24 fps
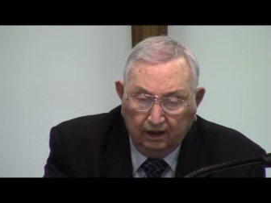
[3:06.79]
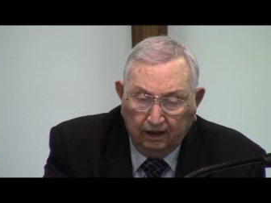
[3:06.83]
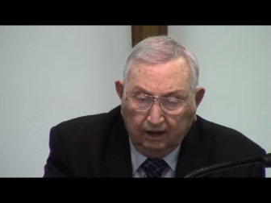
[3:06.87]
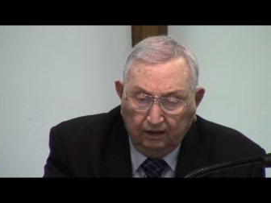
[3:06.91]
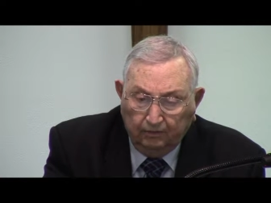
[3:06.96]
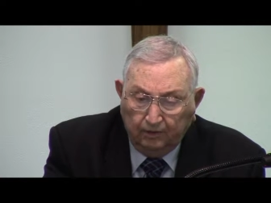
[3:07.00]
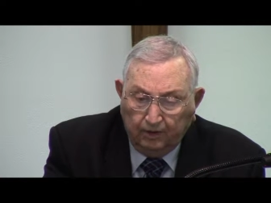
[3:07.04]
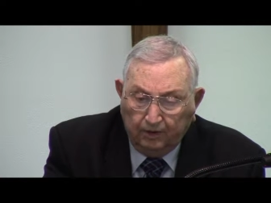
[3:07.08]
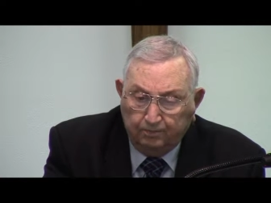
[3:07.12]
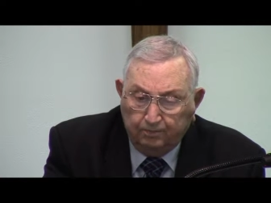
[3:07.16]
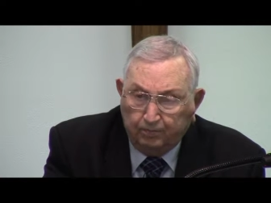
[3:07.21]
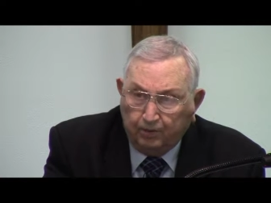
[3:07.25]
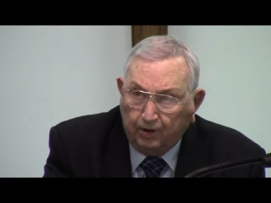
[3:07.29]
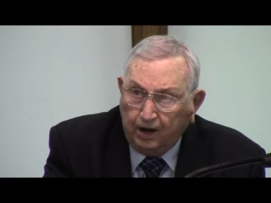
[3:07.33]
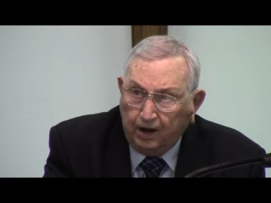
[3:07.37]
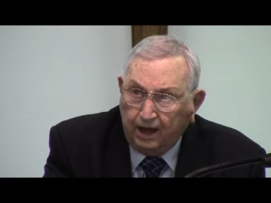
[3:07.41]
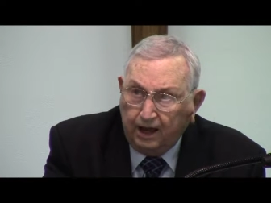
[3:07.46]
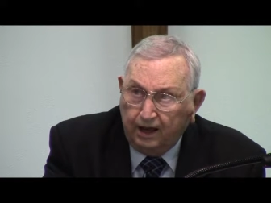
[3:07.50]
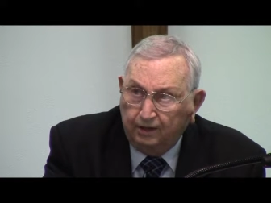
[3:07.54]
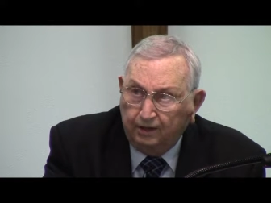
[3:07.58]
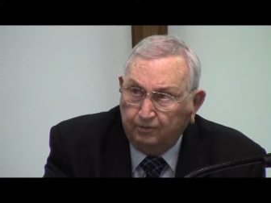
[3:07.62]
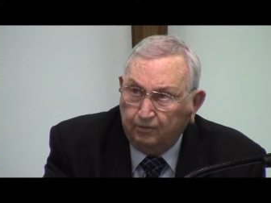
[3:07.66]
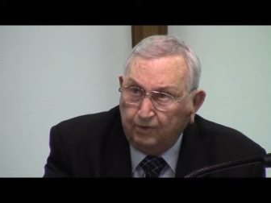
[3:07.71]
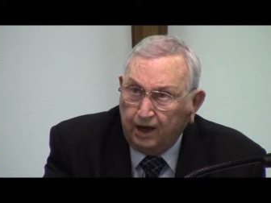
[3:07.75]
And we
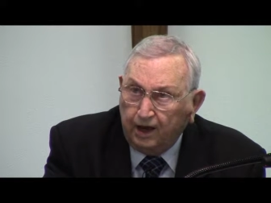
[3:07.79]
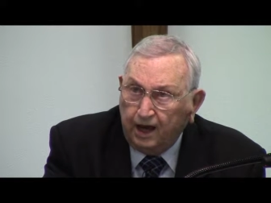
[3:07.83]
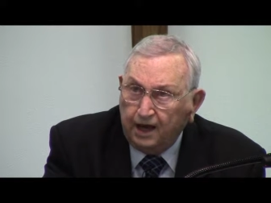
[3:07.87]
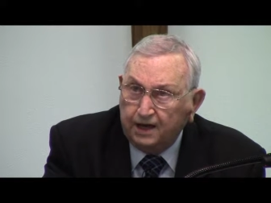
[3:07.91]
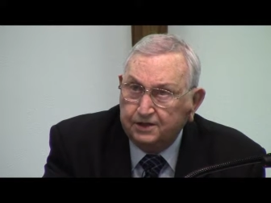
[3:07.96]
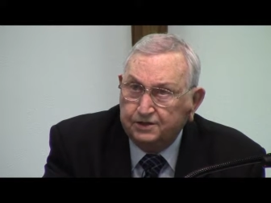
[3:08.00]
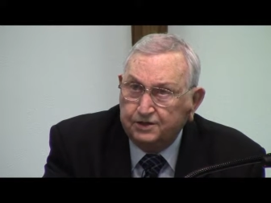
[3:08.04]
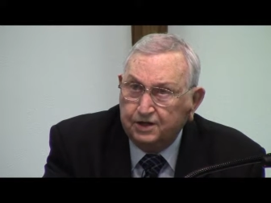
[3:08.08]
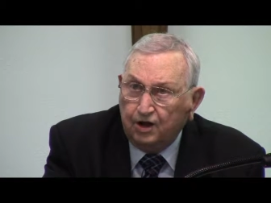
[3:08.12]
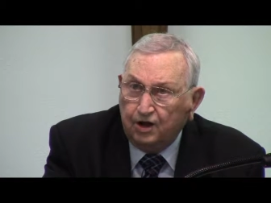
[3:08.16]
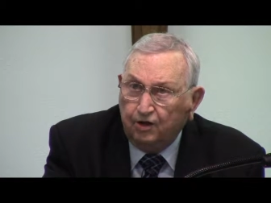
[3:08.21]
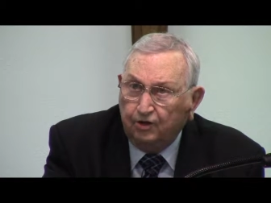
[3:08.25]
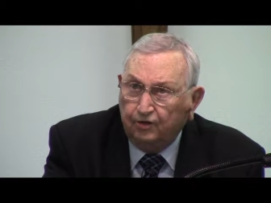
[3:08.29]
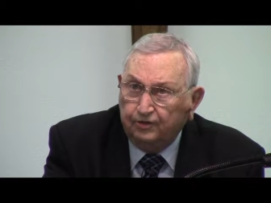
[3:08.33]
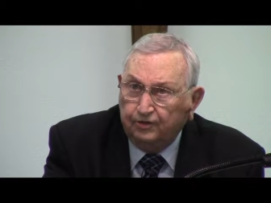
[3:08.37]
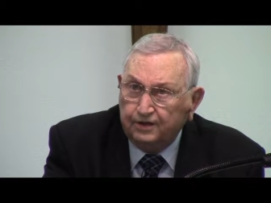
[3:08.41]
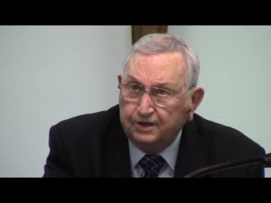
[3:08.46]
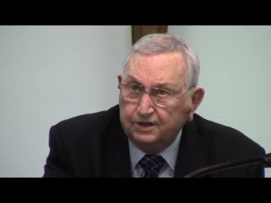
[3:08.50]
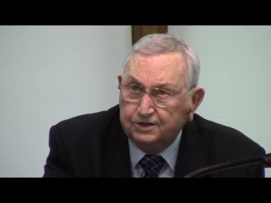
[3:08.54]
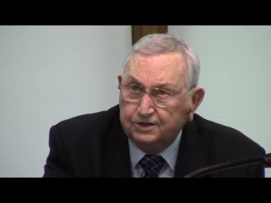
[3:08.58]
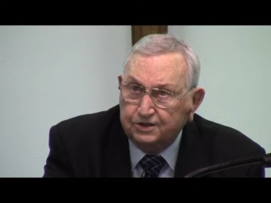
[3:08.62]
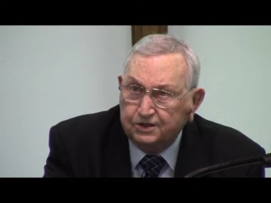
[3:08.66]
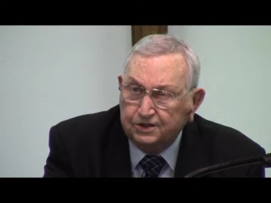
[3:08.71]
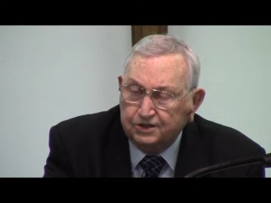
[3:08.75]
pray and we ask all
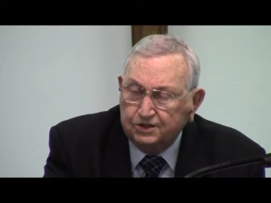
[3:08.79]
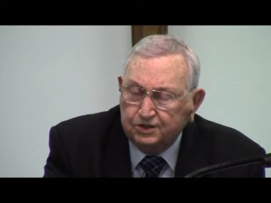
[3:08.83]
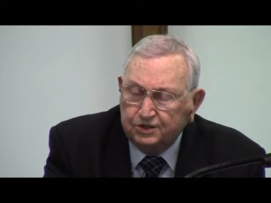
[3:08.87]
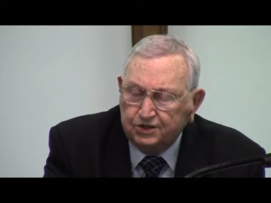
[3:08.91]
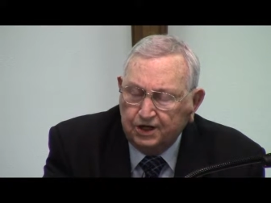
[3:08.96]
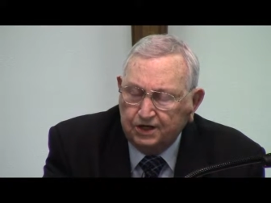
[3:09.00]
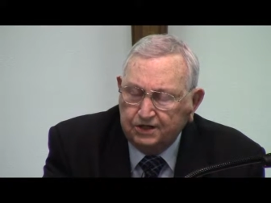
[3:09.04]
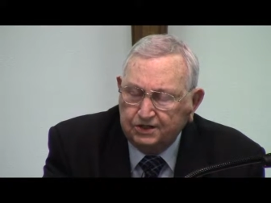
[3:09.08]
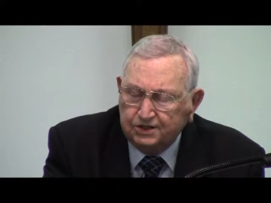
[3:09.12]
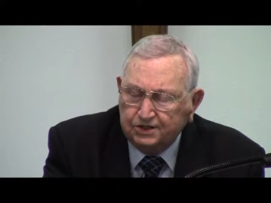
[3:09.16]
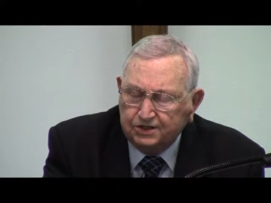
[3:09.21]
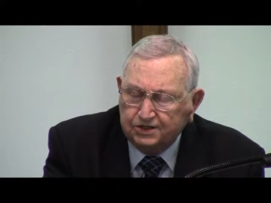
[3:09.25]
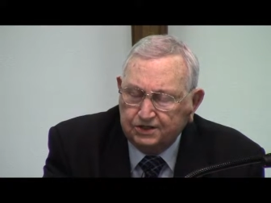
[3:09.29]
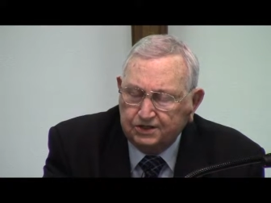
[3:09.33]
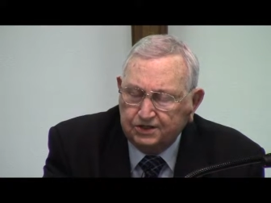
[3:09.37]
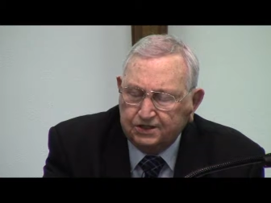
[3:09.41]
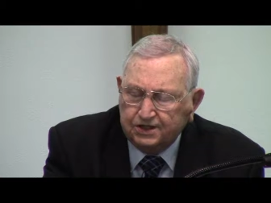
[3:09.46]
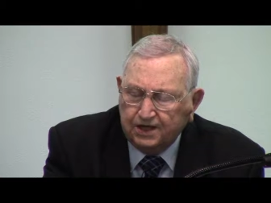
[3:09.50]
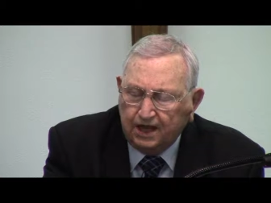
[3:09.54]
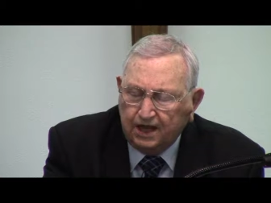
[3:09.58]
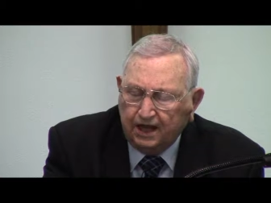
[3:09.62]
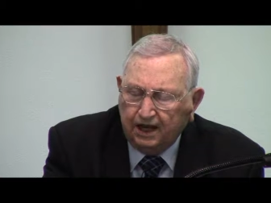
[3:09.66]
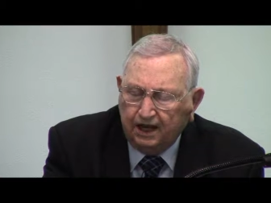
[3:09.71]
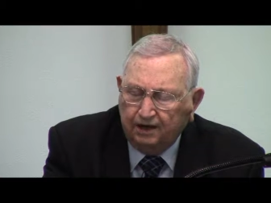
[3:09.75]
this in
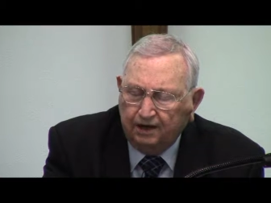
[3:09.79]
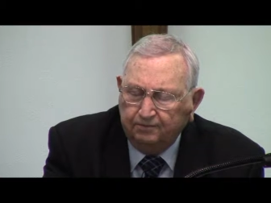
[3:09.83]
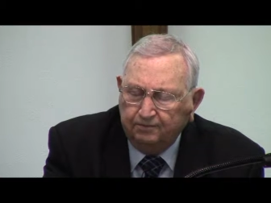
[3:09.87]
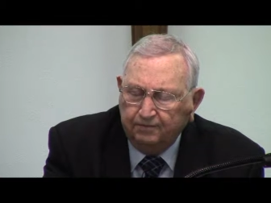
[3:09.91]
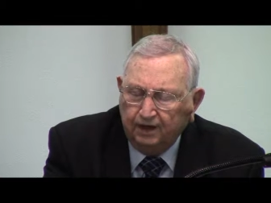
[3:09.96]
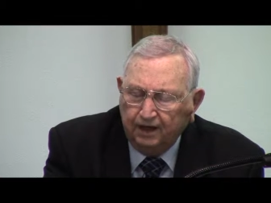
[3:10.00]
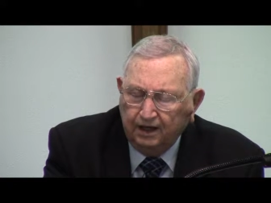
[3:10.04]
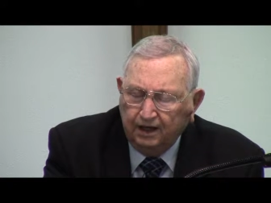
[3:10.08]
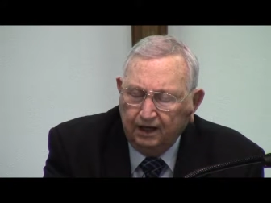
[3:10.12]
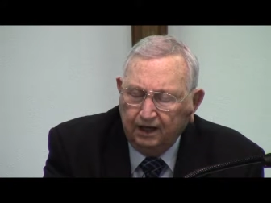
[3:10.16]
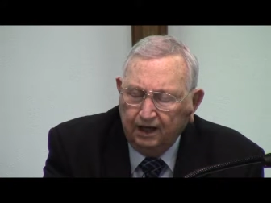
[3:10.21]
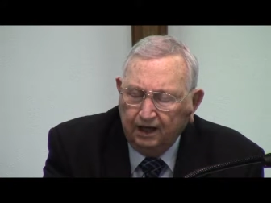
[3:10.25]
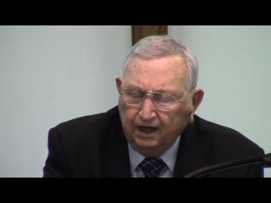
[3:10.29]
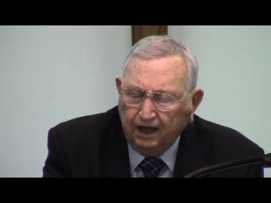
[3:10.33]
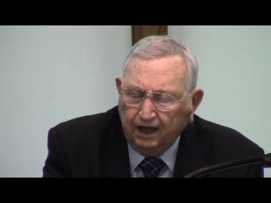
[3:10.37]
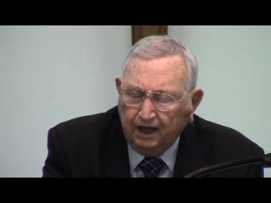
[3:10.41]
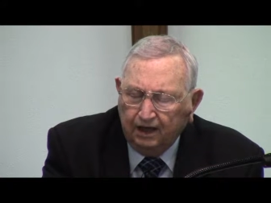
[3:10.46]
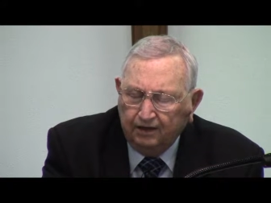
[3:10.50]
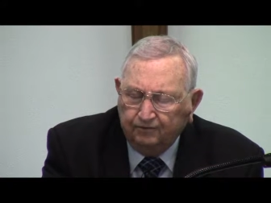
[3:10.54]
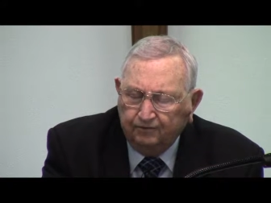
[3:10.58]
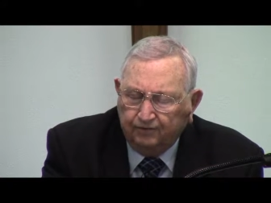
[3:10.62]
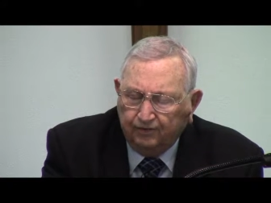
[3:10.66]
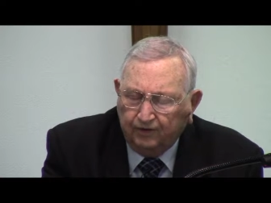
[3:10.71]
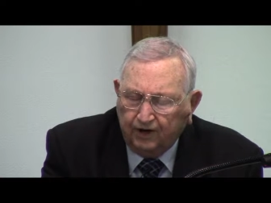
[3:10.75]
Jesus' name
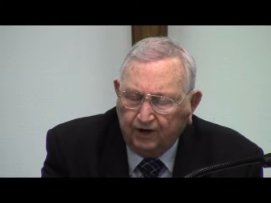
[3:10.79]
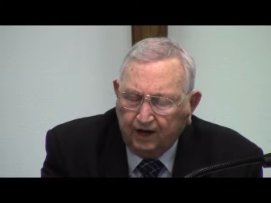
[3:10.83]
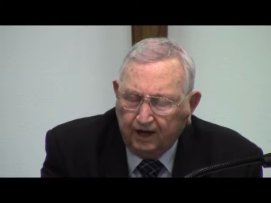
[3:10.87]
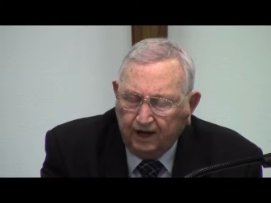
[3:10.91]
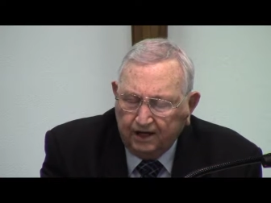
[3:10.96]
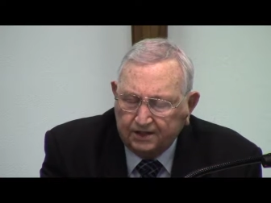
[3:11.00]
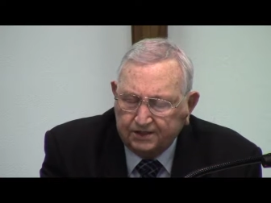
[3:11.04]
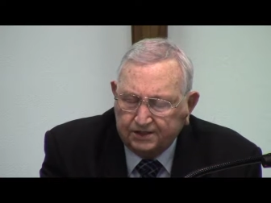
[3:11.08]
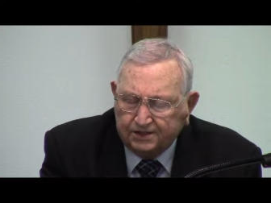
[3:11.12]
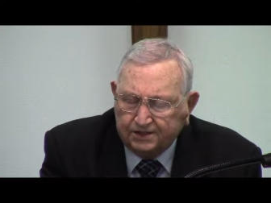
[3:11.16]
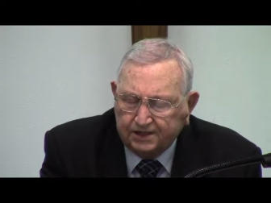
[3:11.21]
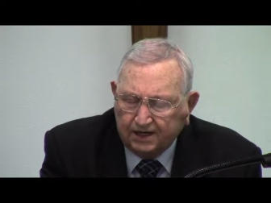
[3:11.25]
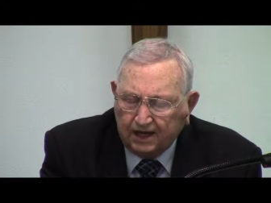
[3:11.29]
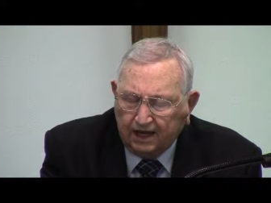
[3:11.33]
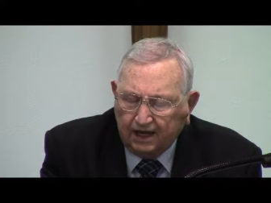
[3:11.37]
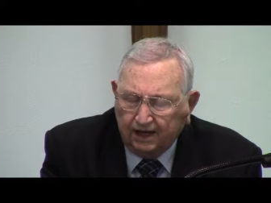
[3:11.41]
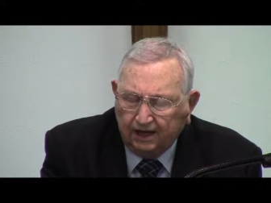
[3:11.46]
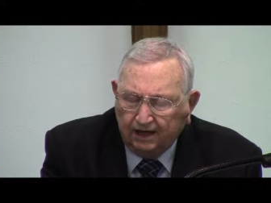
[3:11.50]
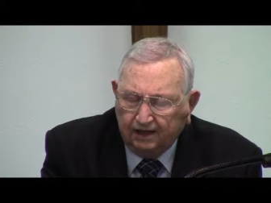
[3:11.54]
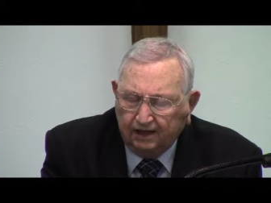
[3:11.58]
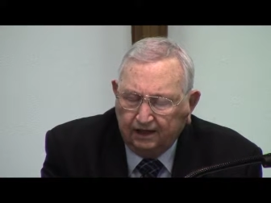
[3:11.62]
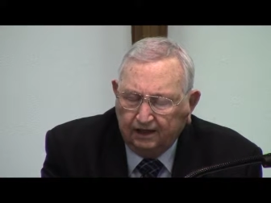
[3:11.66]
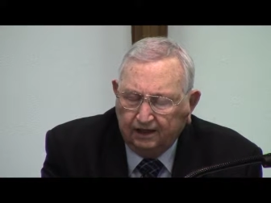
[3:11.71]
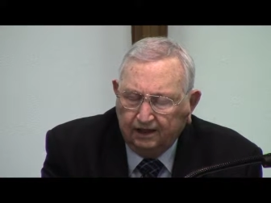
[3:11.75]
and for his
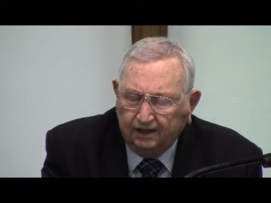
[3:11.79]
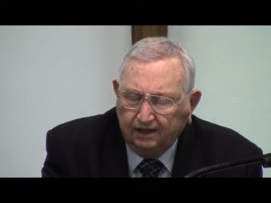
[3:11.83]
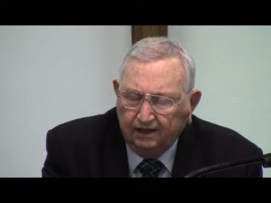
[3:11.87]
sake.